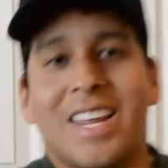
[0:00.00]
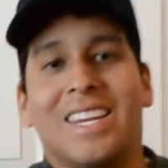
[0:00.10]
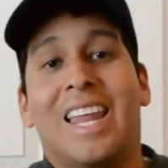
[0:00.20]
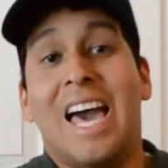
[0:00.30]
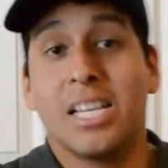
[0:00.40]

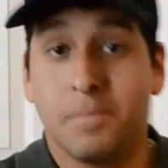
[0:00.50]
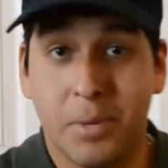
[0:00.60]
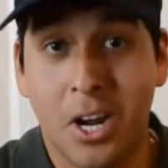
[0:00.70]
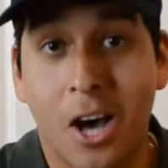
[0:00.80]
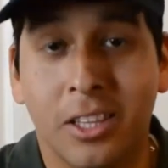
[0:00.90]
last
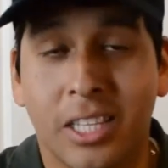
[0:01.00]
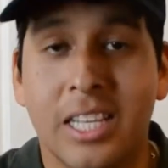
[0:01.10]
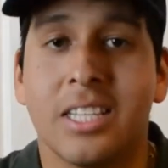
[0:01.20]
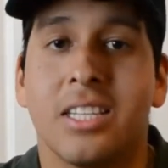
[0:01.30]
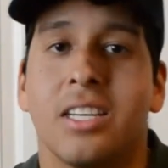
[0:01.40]
but not
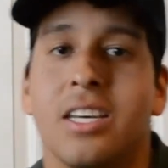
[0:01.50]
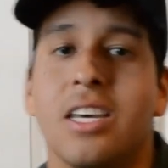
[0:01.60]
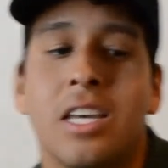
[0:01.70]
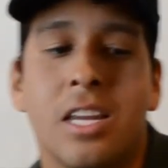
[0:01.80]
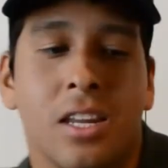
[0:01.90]
least,
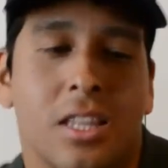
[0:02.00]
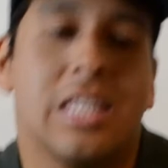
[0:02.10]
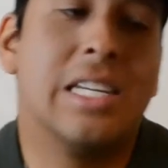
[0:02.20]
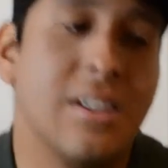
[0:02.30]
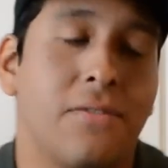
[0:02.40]
in the
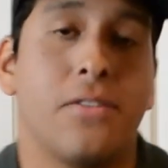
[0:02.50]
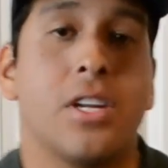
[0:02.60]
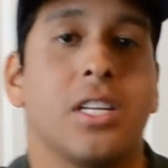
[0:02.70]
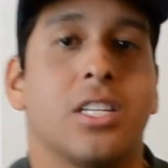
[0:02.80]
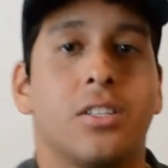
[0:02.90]
different,
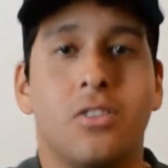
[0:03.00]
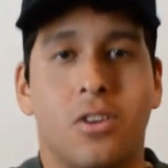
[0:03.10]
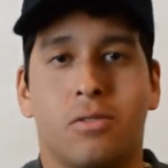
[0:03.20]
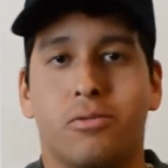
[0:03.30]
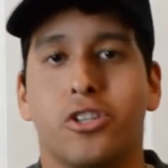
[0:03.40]
you
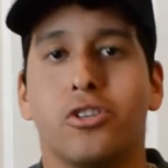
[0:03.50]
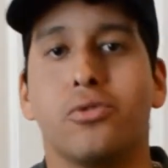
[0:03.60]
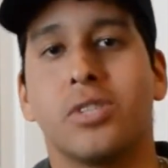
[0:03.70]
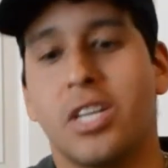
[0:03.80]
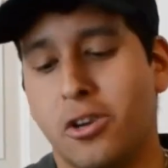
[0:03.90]
know,
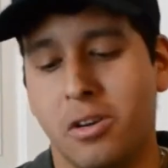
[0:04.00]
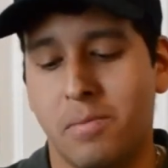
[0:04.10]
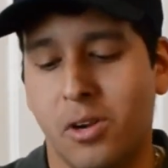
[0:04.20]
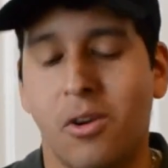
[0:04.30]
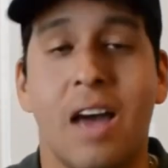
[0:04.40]
shoes that you're going to
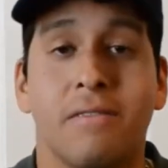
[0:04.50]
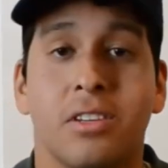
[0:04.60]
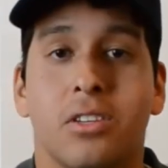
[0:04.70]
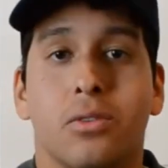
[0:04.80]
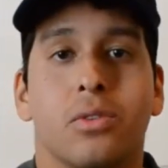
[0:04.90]
be grabbing
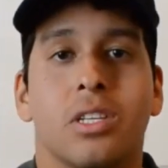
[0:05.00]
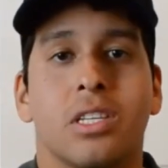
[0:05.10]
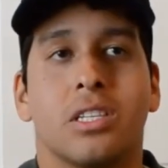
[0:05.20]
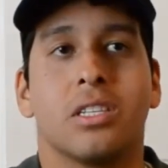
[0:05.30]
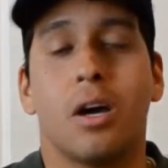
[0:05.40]
to this
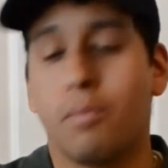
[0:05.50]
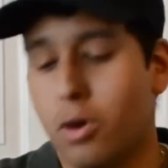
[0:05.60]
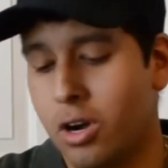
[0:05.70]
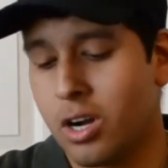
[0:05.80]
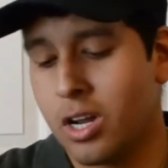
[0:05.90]

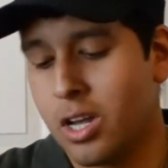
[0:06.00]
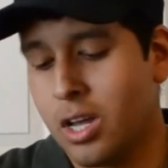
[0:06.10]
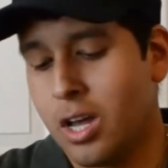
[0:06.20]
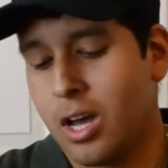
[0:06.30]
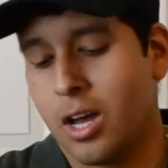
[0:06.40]
summer,
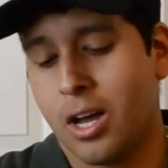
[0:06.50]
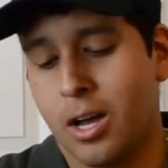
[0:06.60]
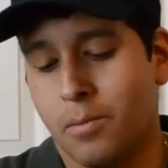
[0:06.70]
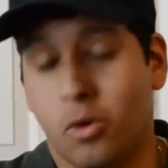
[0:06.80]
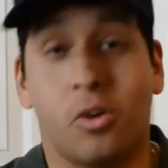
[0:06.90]

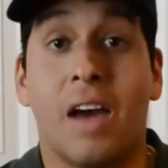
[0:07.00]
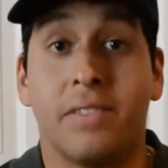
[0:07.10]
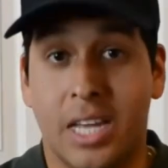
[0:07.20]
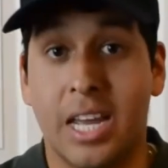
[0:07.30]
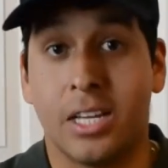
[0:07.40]
or
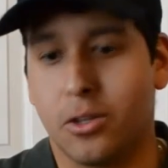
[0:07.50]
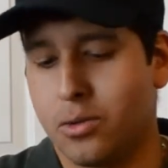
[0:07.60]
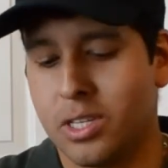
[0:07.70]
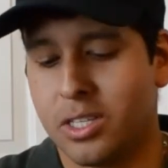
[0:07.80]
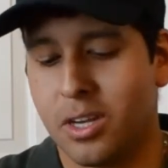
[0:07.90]
gravitating to
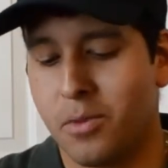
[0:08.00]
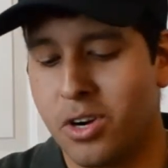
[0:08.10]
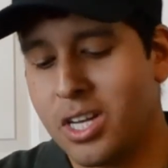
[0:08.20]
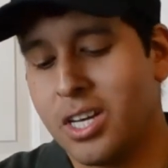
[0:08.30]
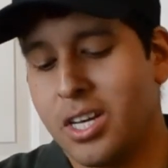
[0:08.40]
this summer,
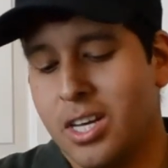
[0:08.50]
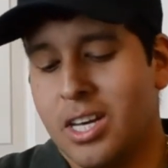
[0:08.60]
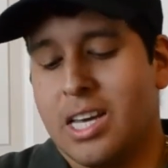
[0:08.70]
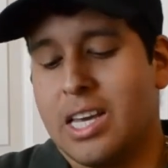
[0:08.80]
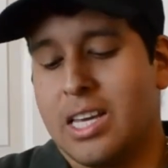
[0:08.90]

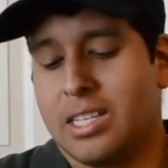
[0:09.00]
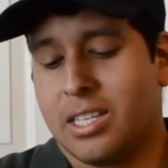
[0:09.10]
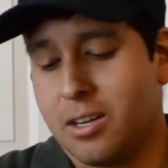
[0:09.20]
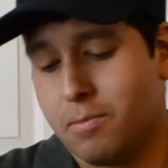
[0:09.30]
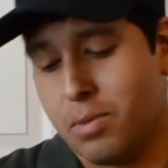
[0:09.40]
is
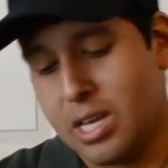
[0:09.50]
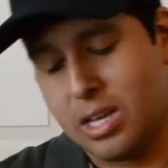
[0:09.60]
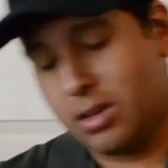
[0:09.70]
going to be